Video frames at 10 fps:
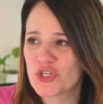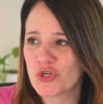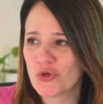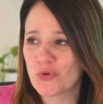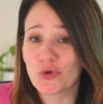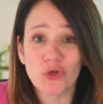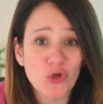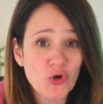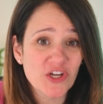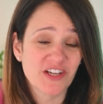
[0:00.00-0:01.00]
to
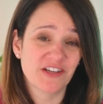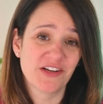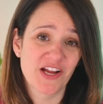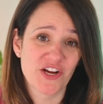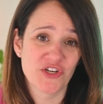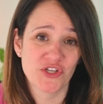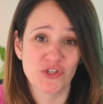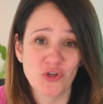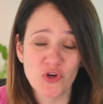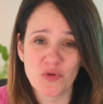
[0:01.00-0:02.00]
look lush,
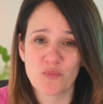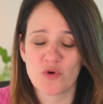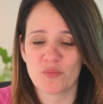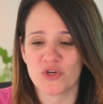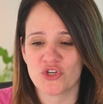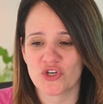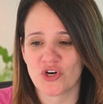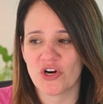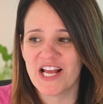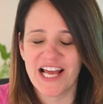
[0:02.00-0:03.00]
to look more
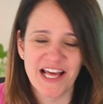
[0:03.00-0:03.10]
mature.